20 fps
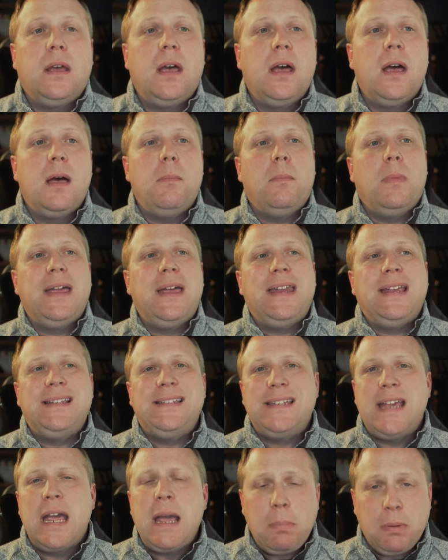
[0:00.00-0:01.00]
Um, an
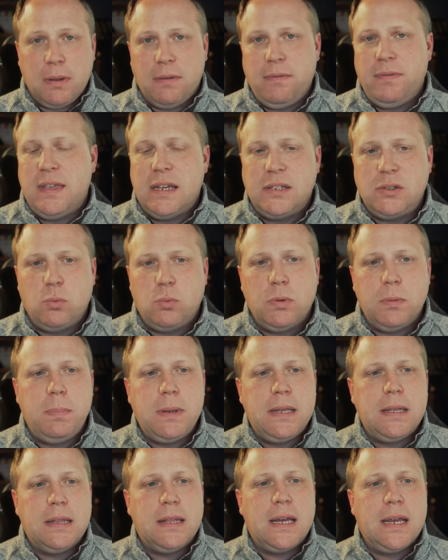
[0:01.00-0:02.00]
example of this would
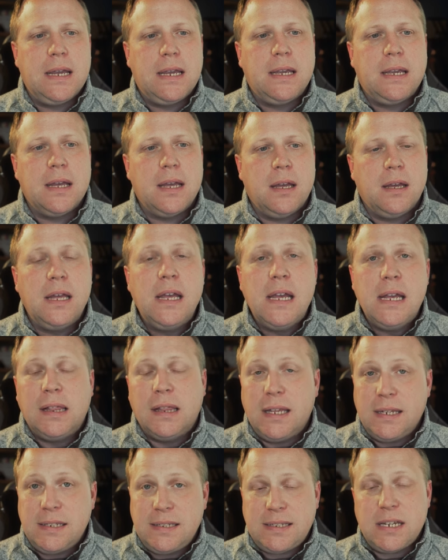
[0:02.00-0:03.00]
be like, uh,
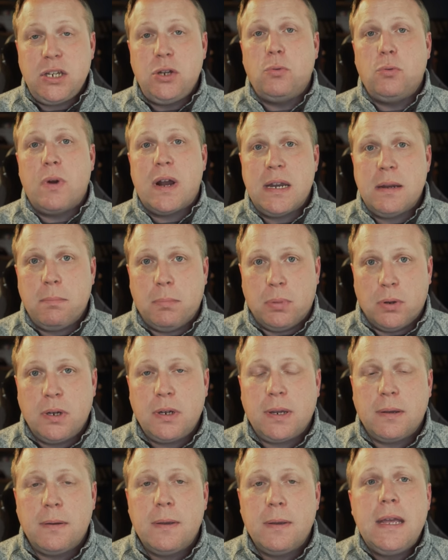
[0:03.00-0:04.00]
let's say you write a
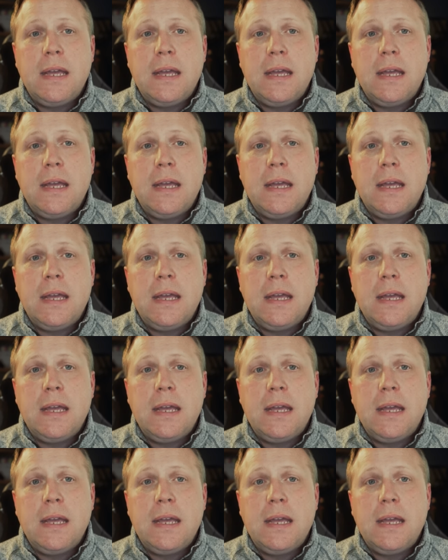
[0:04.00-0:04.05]
book,